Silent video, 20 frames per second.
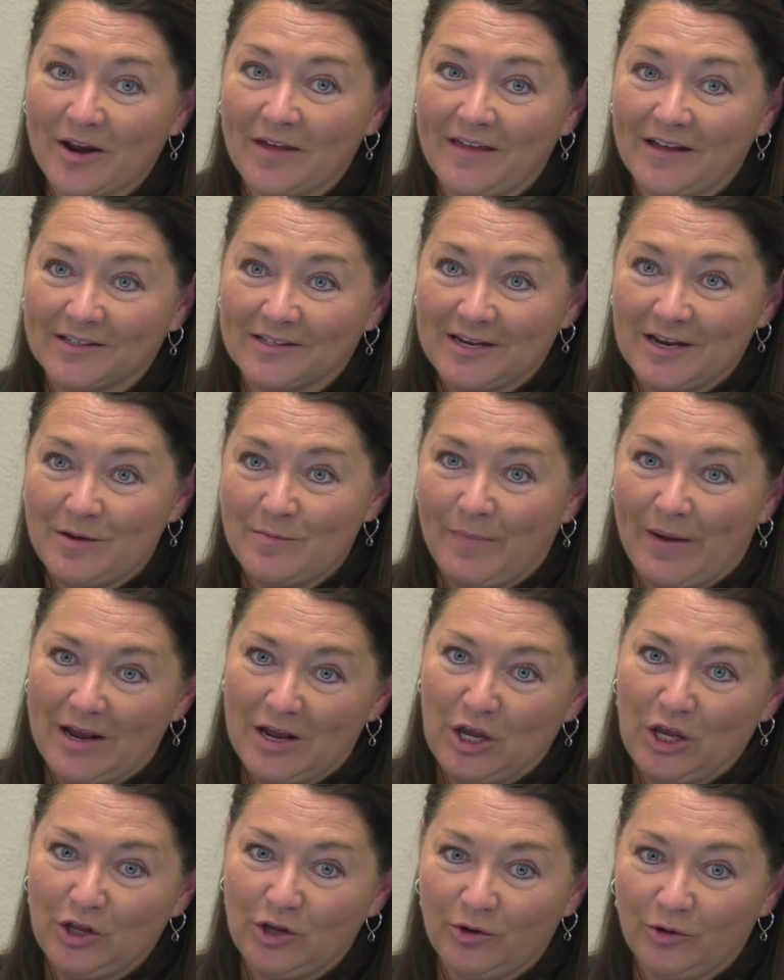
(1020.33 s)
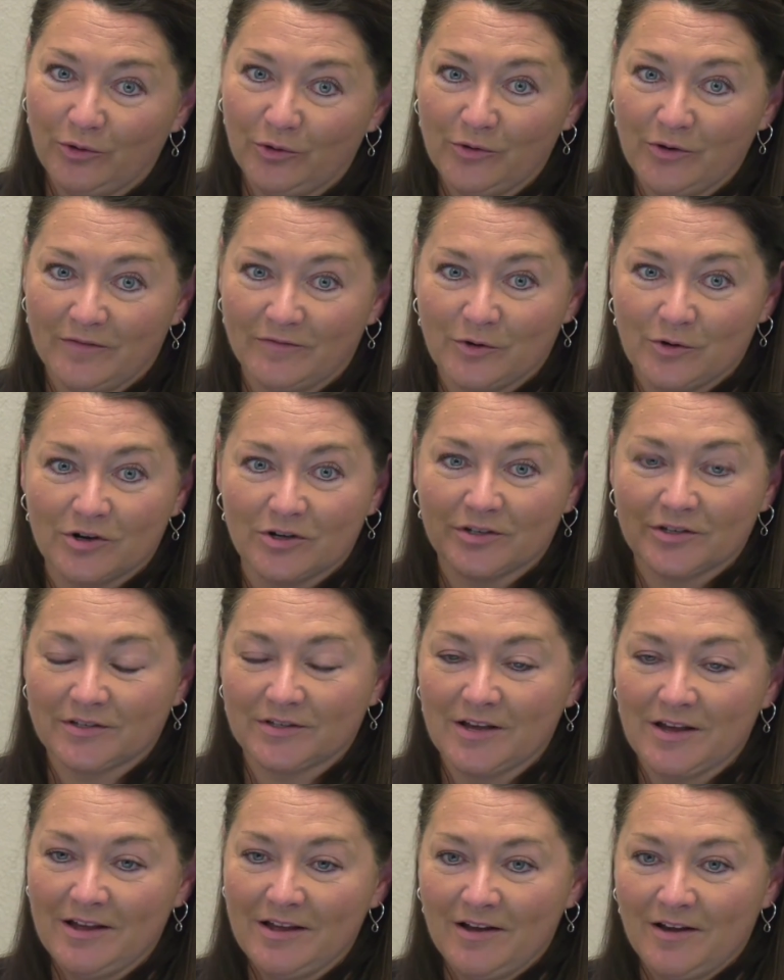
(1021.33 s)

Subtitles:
that's in my queue, of course,